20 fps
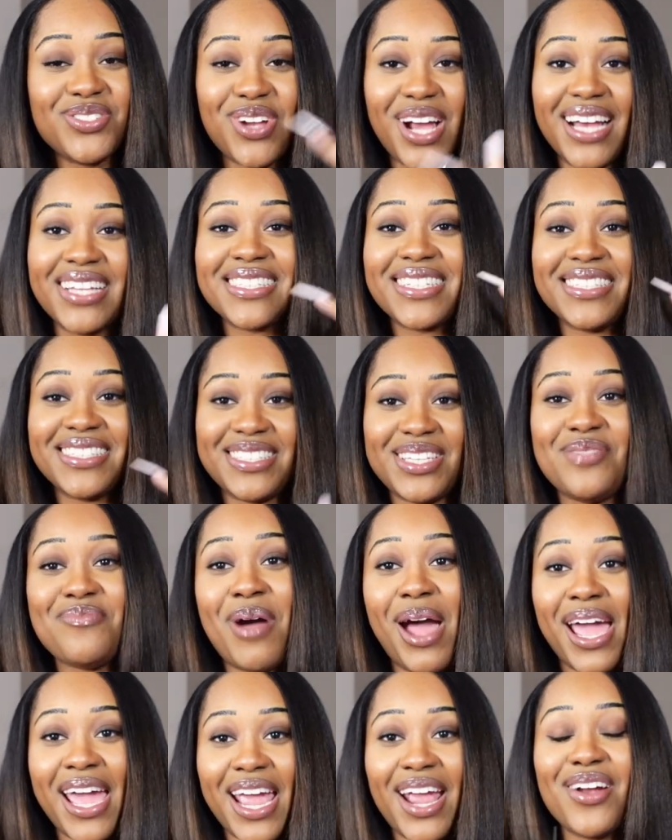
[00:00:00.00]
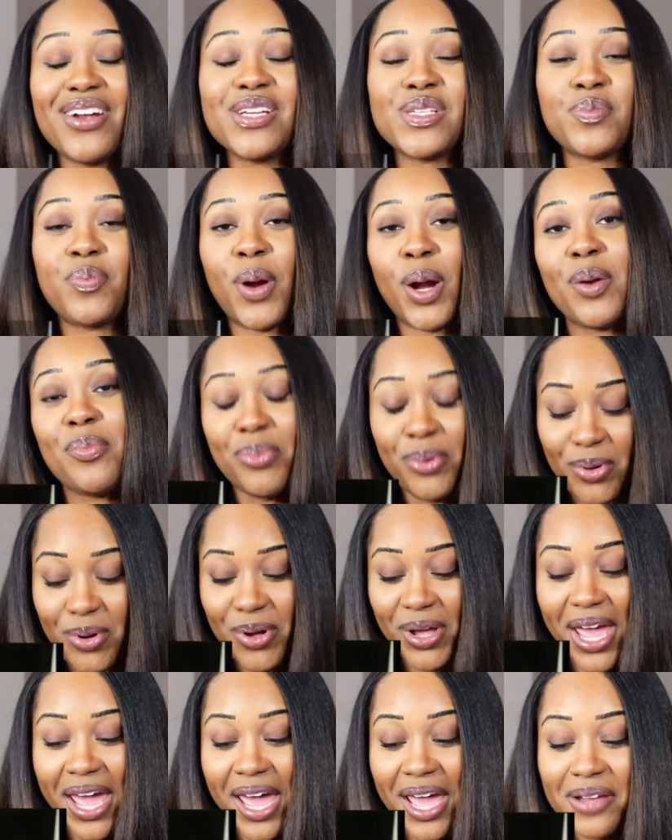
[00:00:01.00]
you guys can see, my hair is purple,
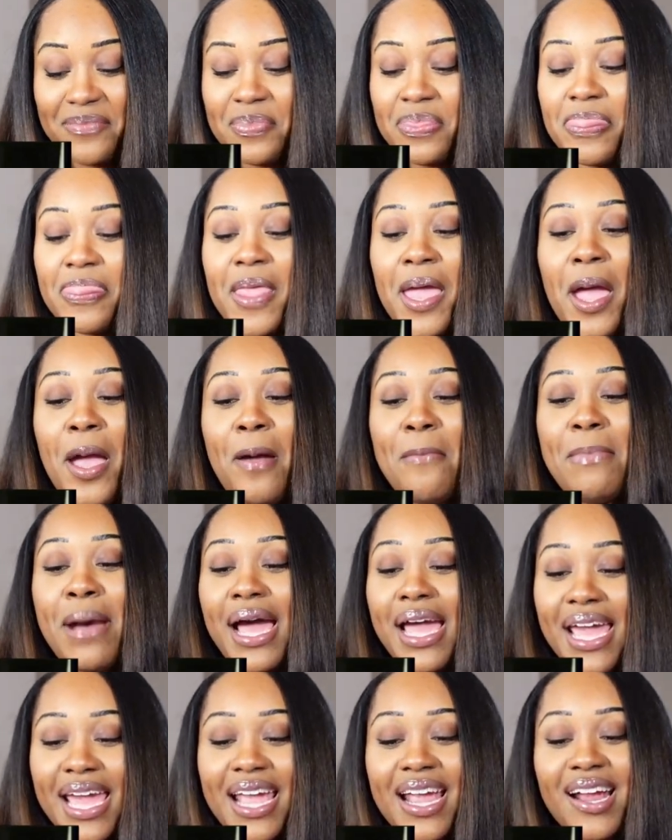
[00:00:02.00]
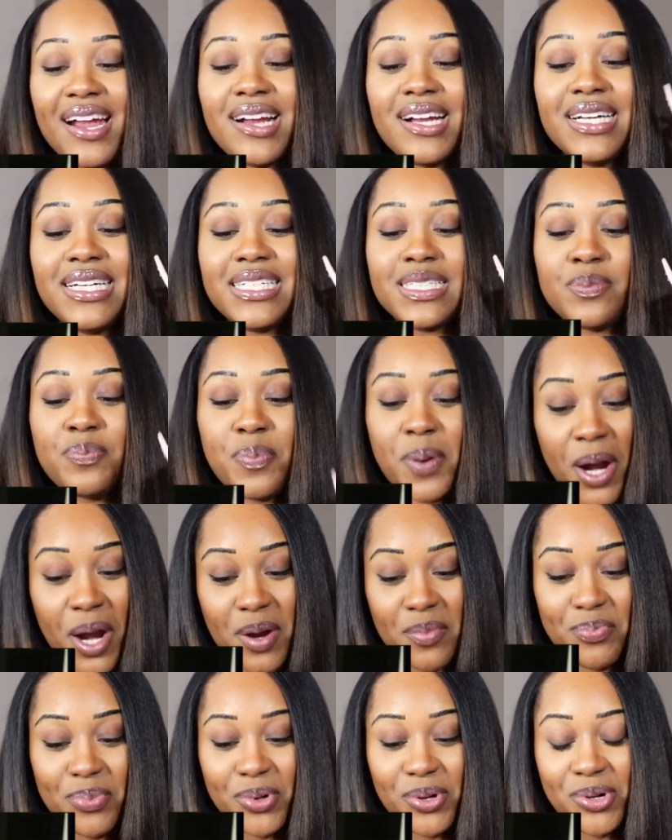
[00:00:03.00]
okay? My hair is
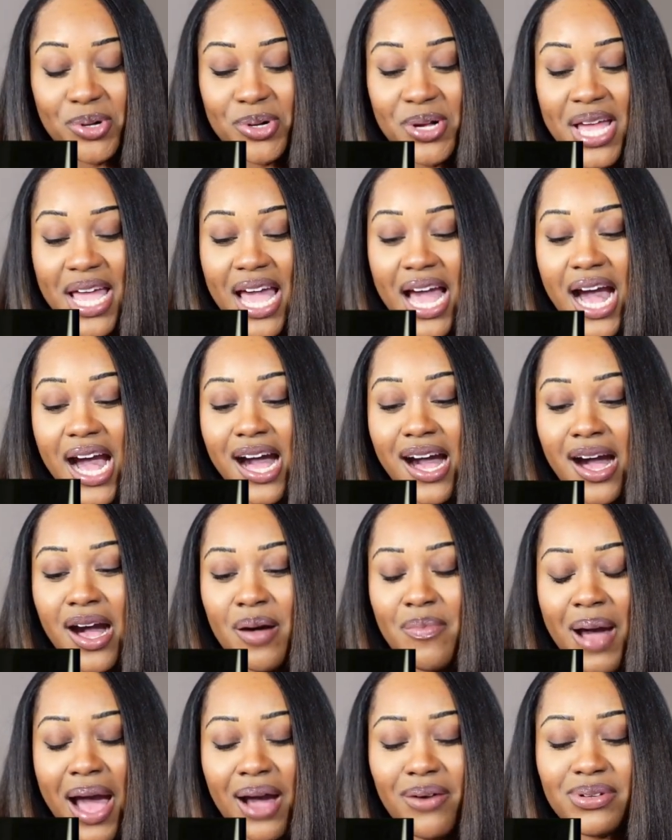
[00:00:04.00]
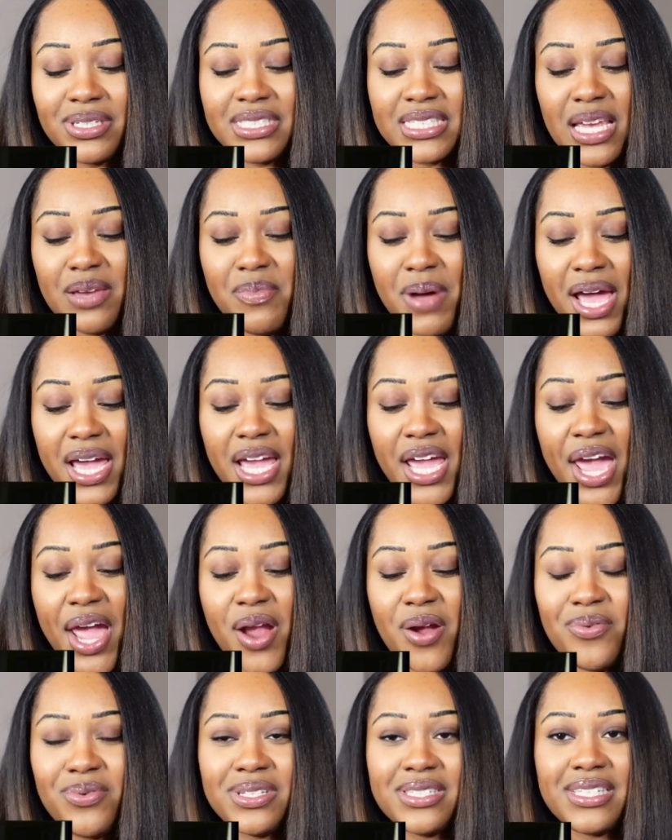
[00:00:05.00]
purple. I would say my
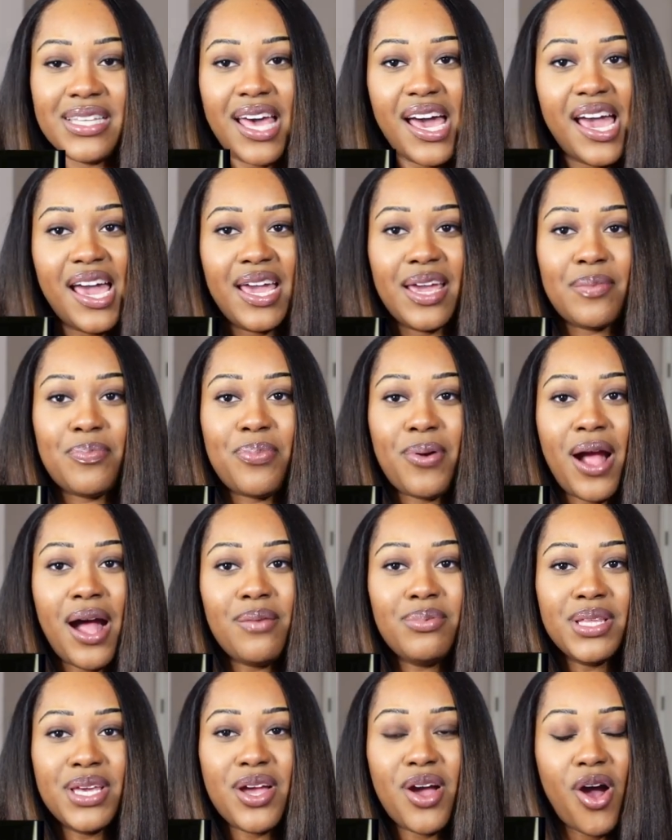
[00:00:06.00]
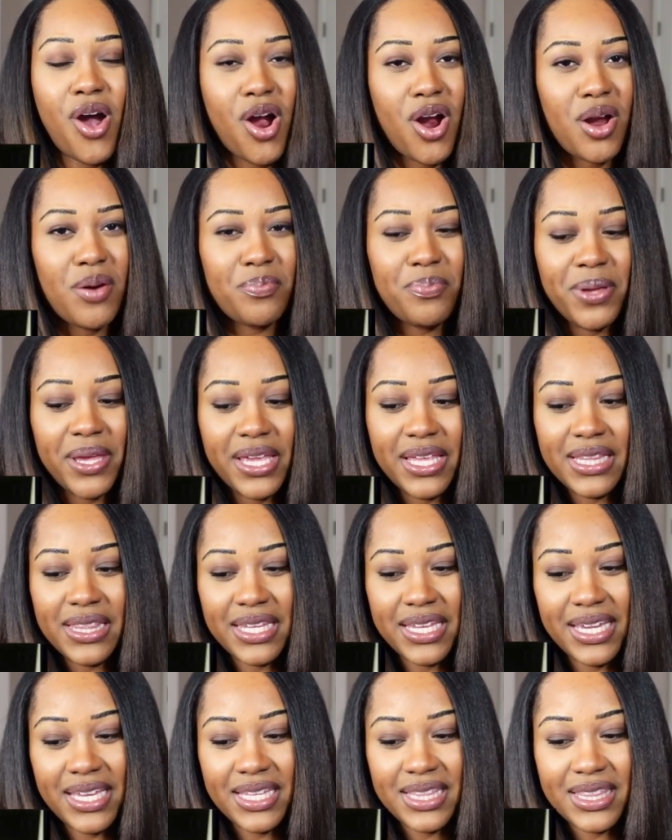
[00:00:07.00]
hair was like probably armpit
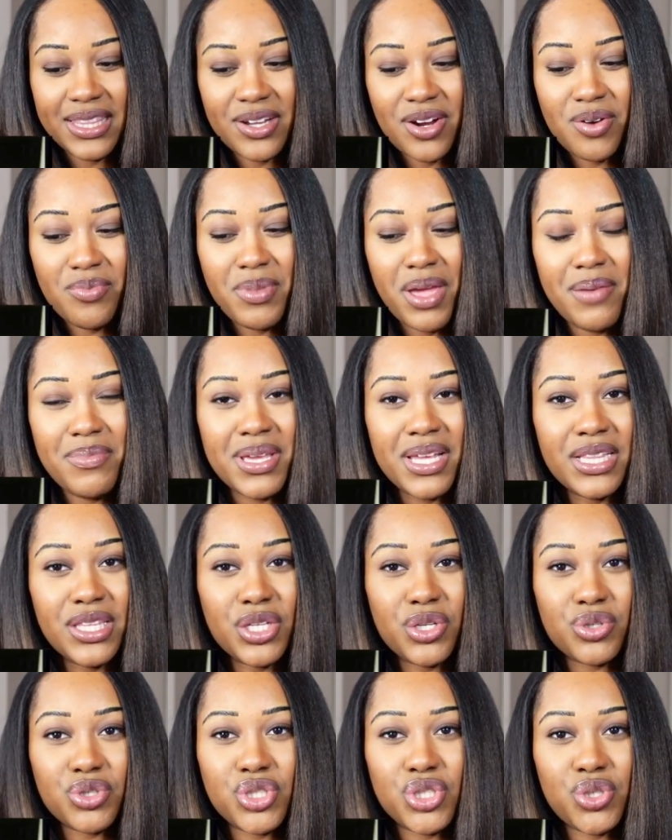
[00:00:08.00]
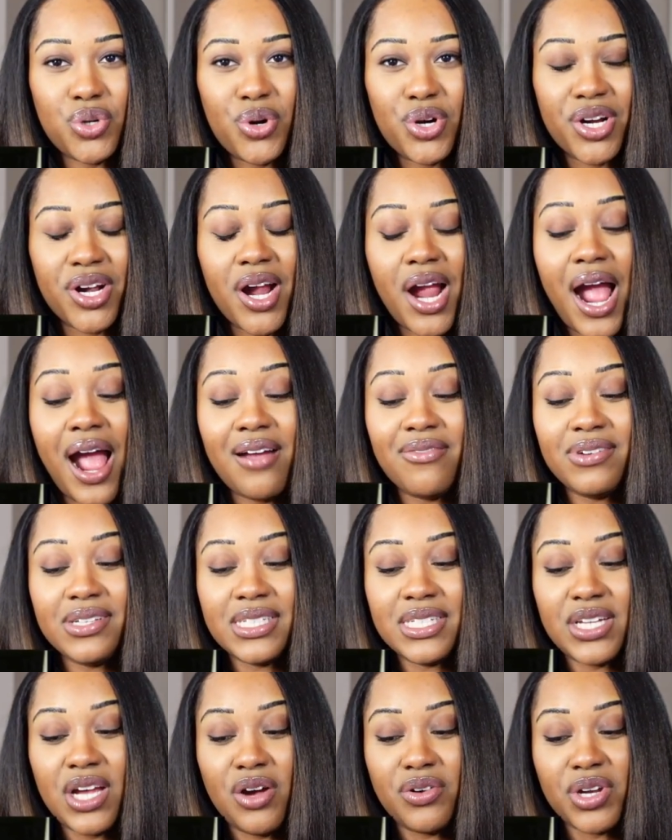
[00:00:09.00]
length, or maybe a little shorter. I
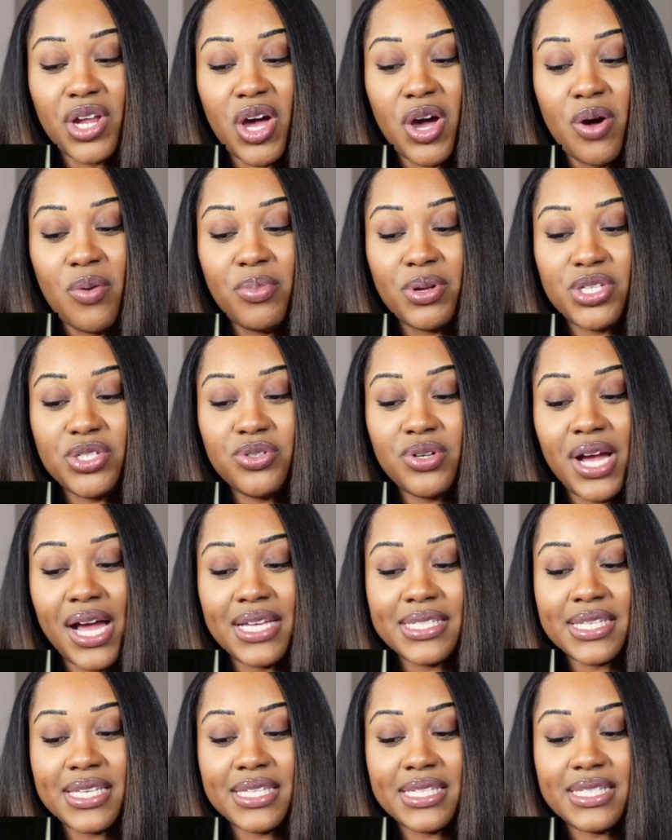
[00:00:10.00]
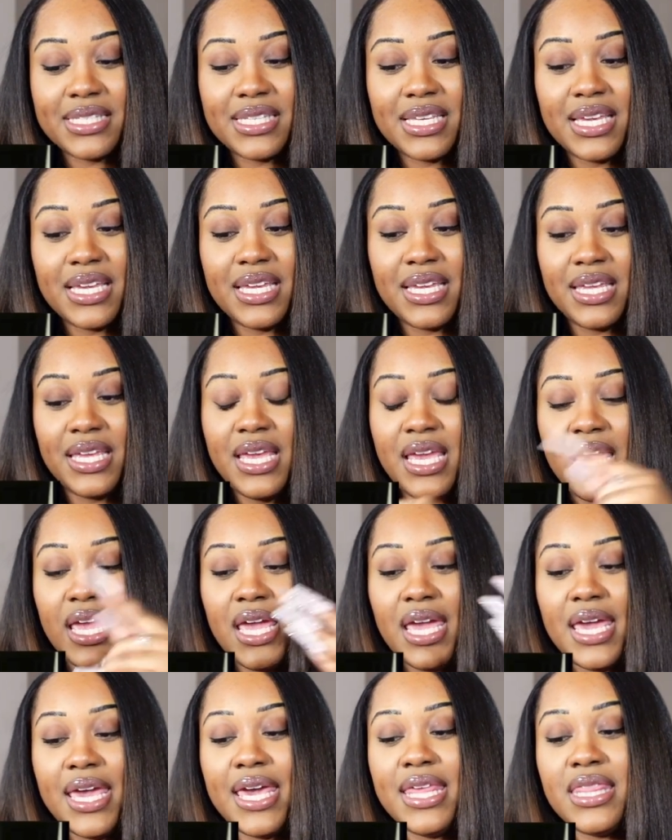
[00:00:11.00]
really don't know, but you guys can see it
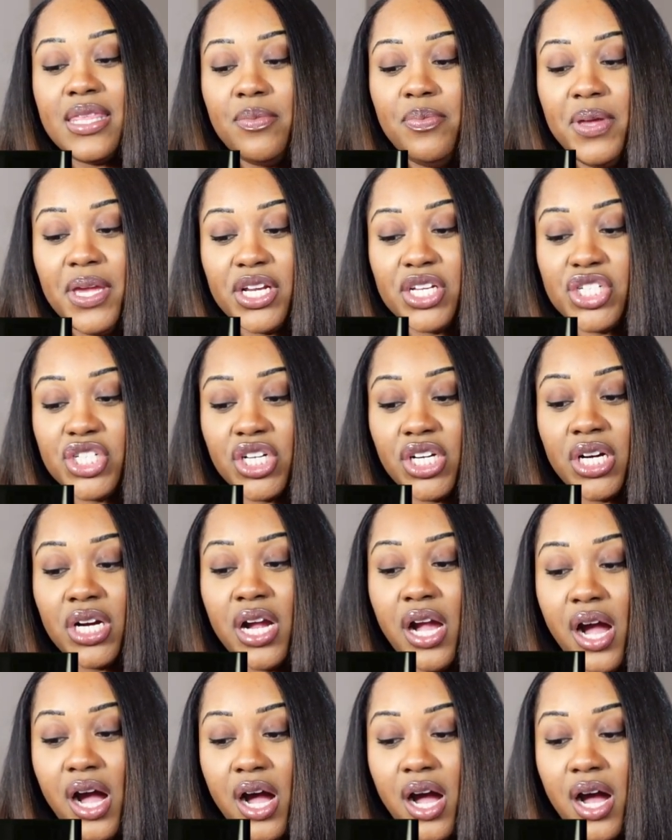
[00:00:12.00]
in the picture.